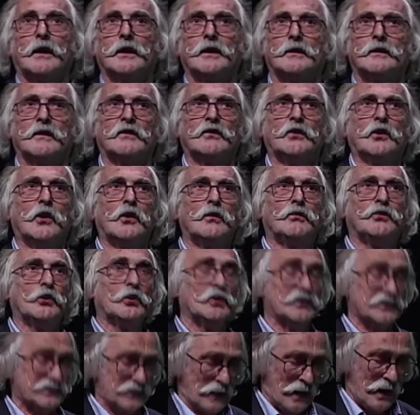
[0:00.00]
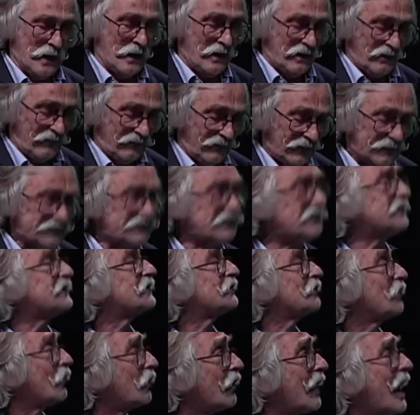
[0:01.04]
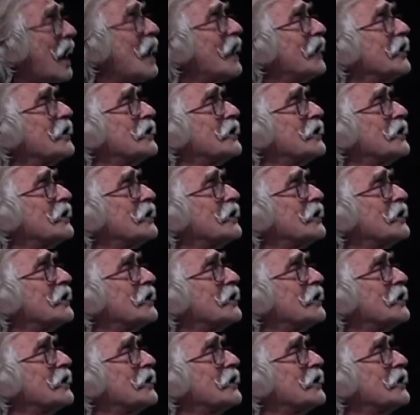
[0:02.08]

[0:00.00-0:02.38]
lobules. That is right.